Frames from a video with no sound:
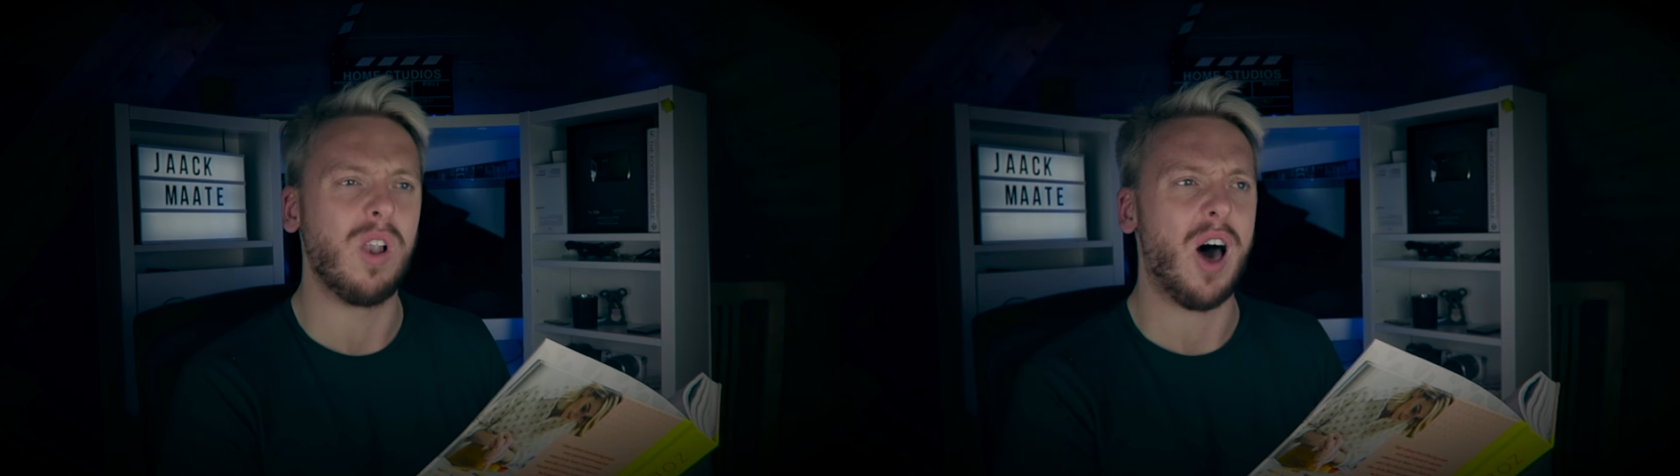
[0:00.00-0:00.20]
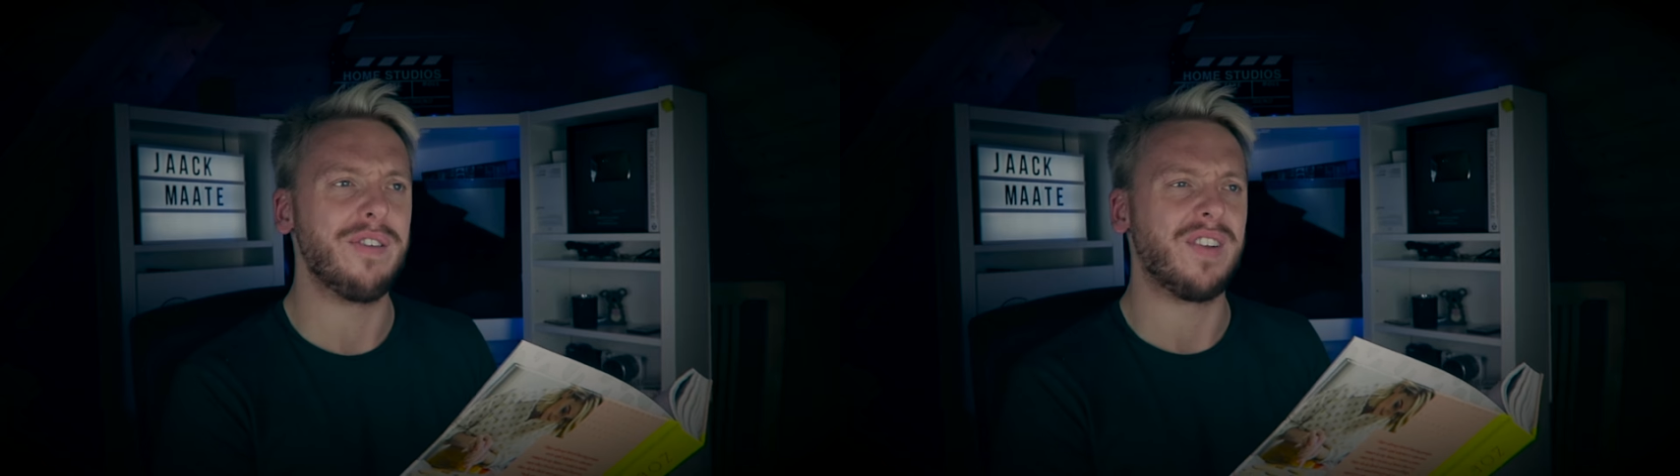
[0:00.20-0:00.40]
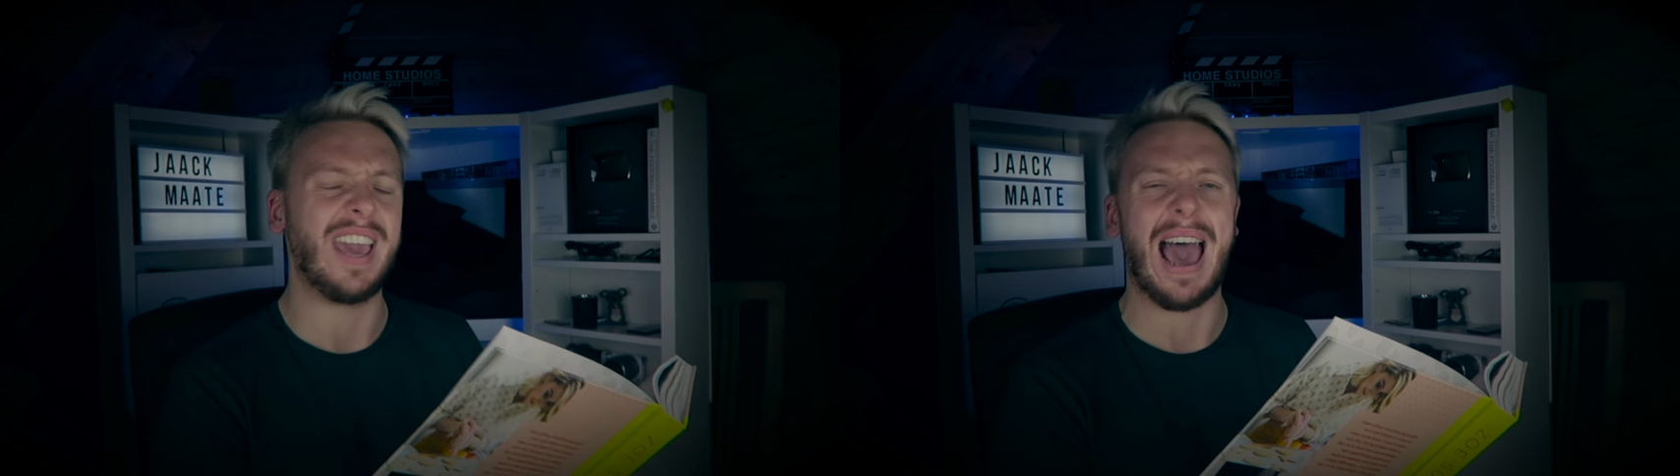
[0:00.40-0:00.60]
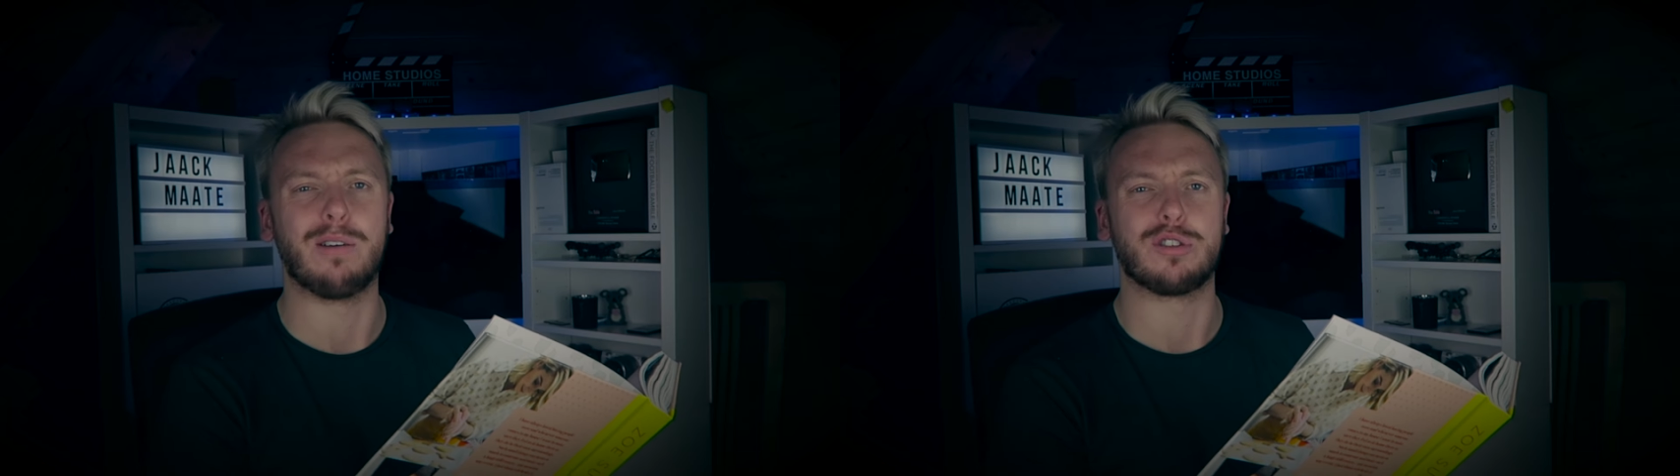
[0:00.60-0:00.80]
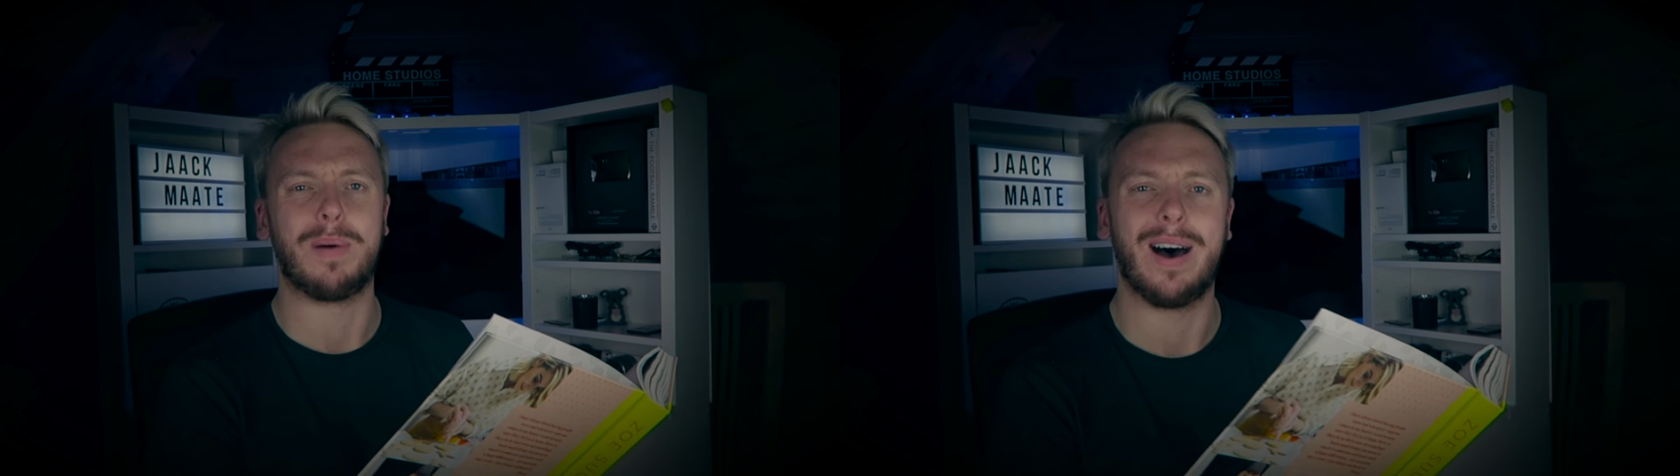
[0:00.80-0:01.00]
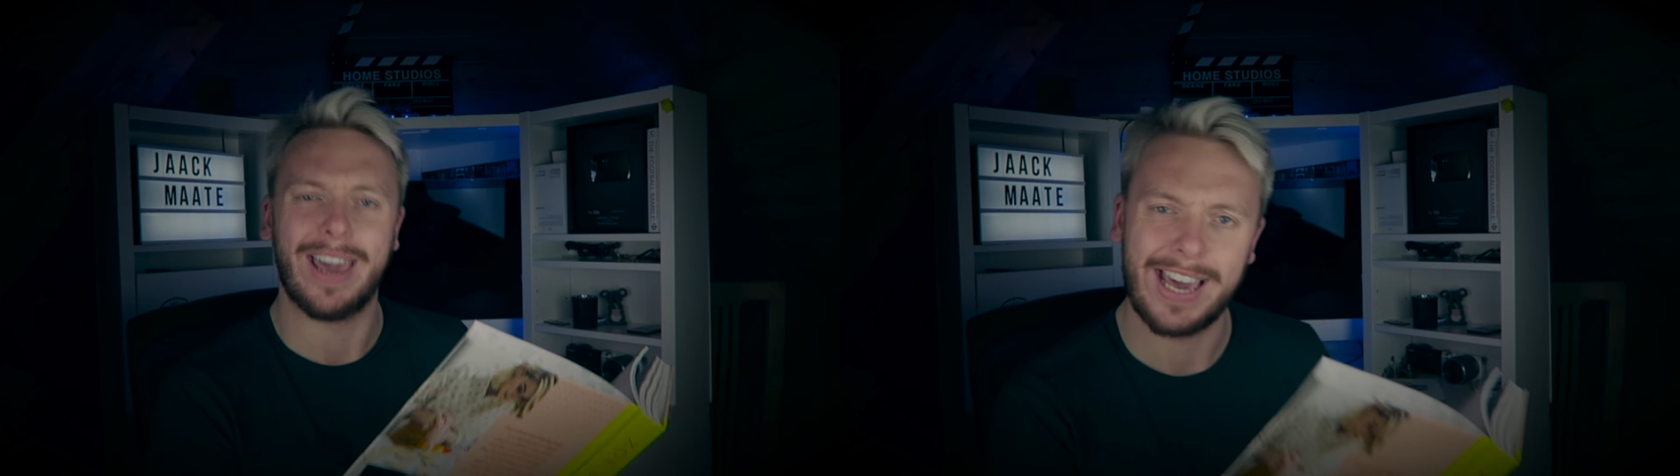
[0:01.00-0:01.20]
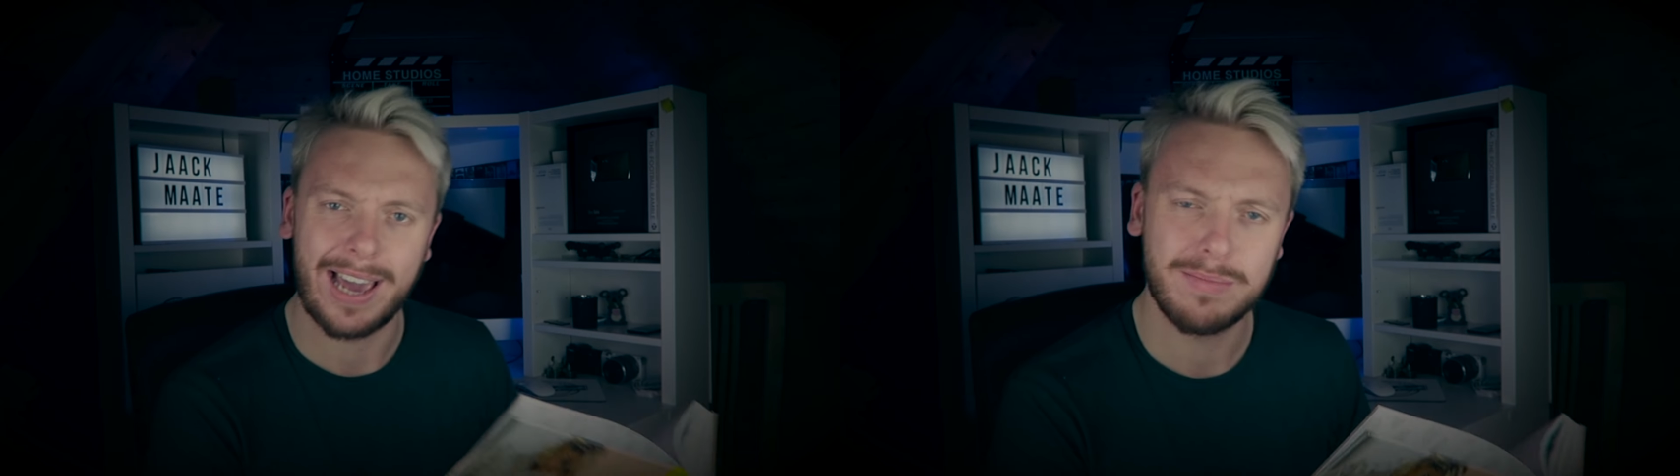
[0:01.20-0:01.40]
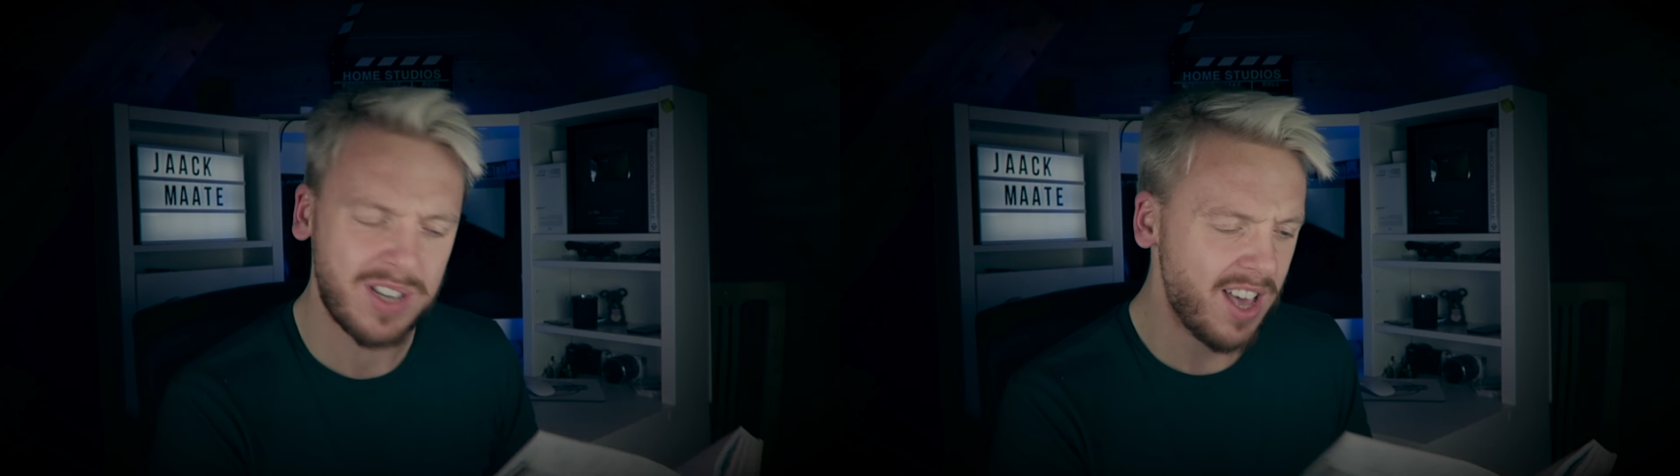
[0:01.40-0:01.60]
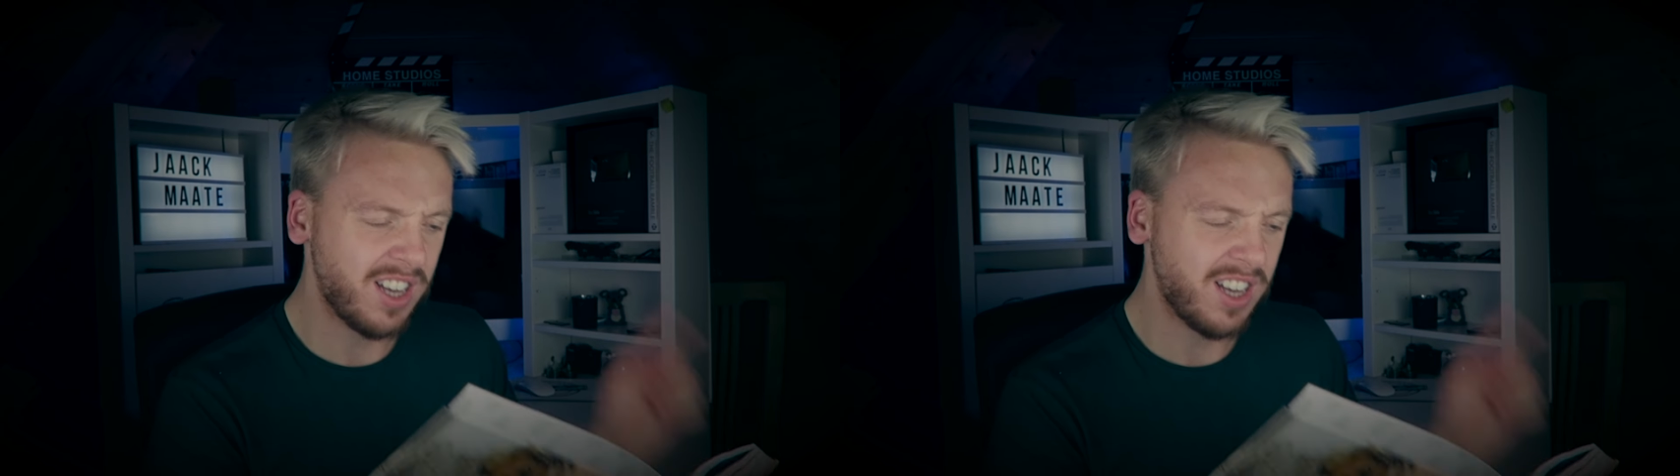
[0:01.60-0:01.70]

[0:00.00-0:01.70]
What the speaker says: lively house party games?